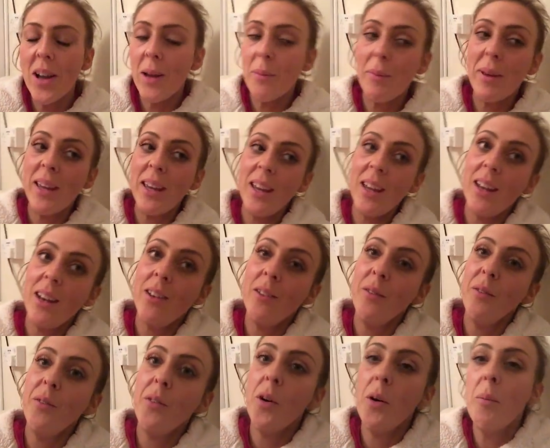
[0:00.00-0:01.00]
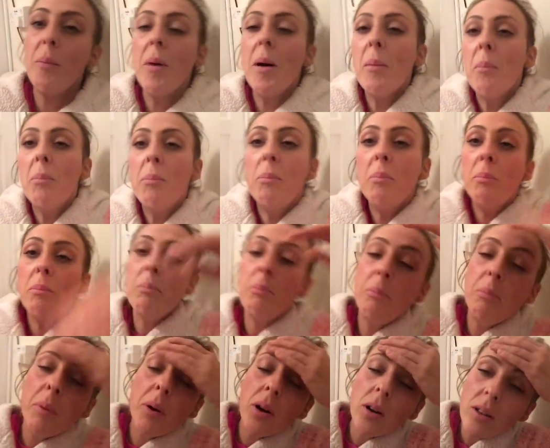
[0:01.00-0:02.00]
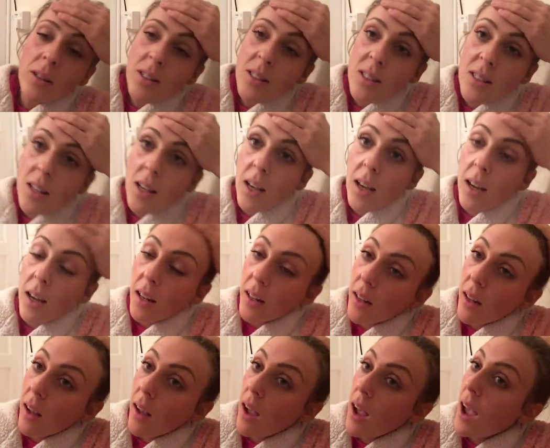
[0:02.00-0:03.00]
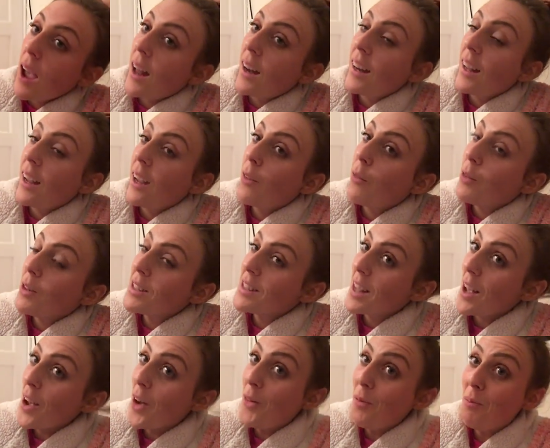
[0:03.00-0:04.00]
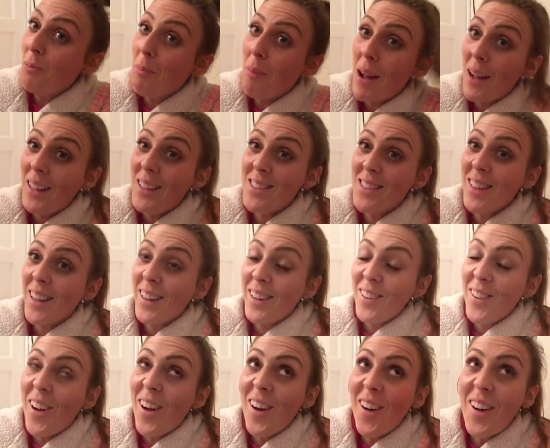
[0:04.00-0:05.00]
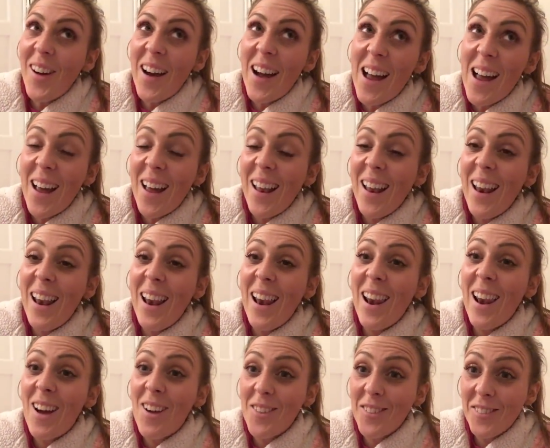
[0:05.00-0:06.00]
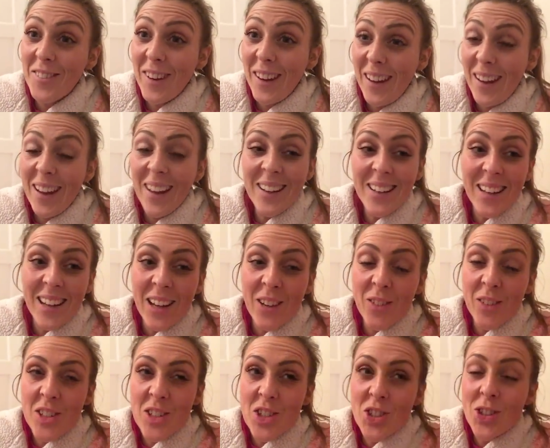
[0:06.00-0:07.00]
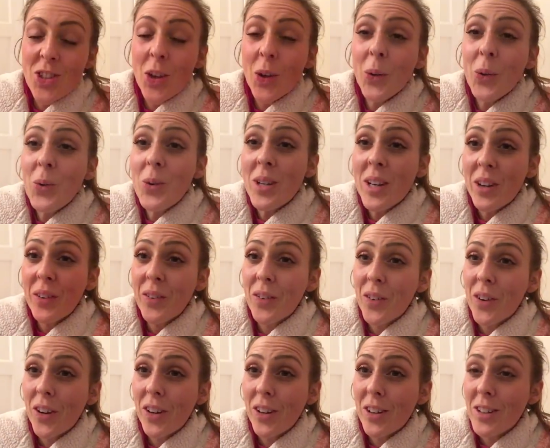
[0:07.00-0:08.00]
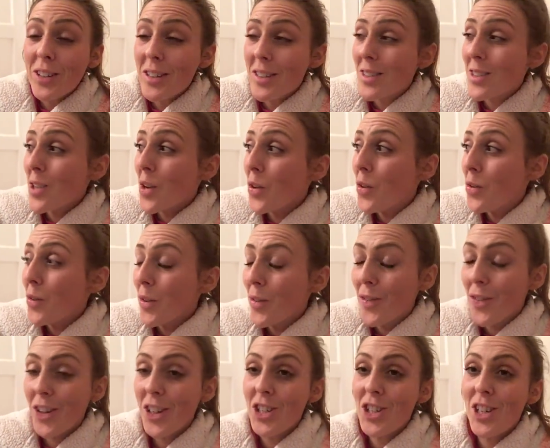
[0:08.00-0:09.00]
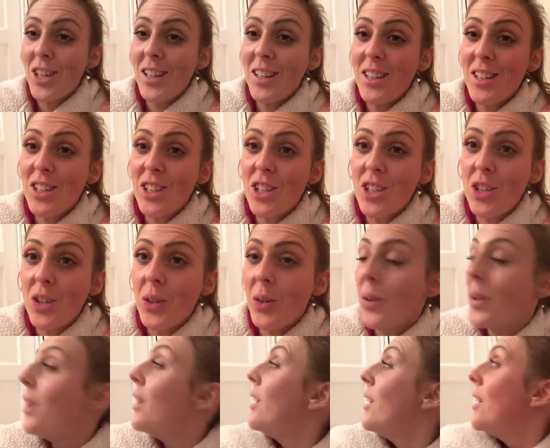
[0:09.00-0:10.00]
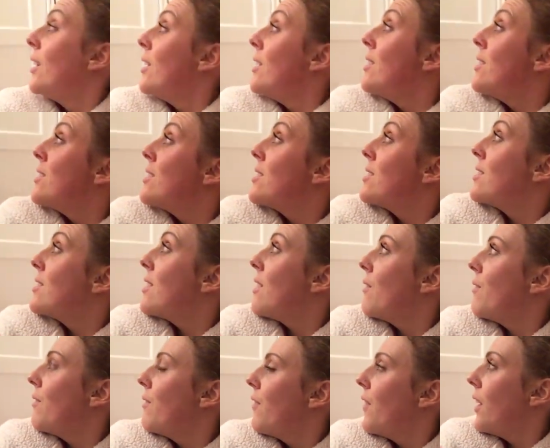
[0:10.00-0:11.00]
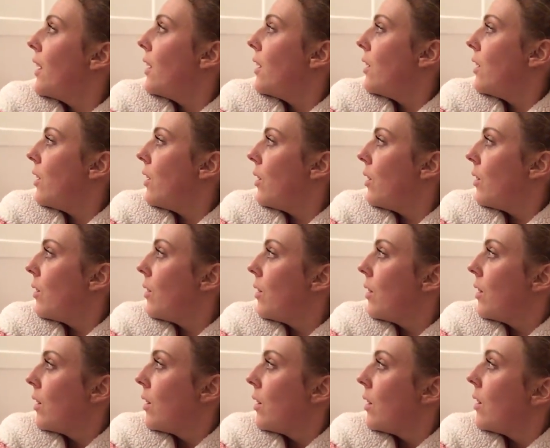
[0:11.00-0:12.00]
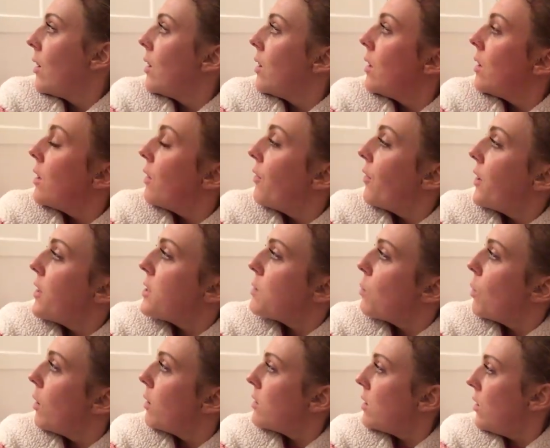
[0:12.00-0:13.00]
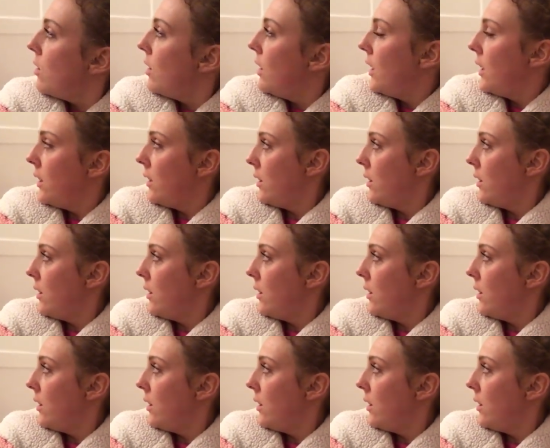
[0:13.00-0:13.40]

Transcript: I am in from boxing and it was amazing. Like, I loved it. It was so different and so refreshing to do something new. The first what, darling?